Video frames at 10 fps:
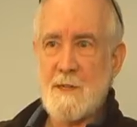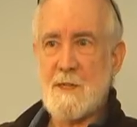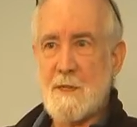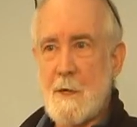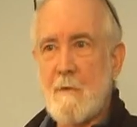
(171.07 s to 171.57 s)

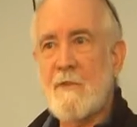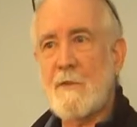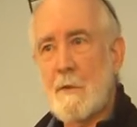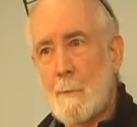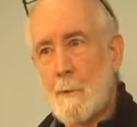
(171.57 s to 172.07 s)

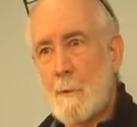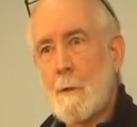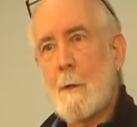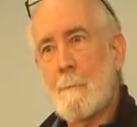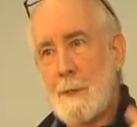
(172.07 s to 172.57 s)
Self-similar
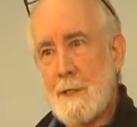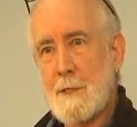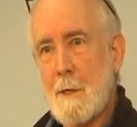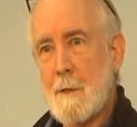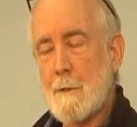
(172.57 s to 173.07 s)
on many
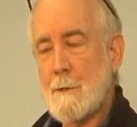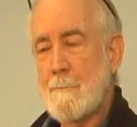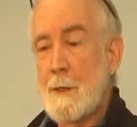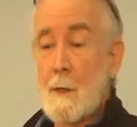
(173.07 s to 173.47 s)
scales.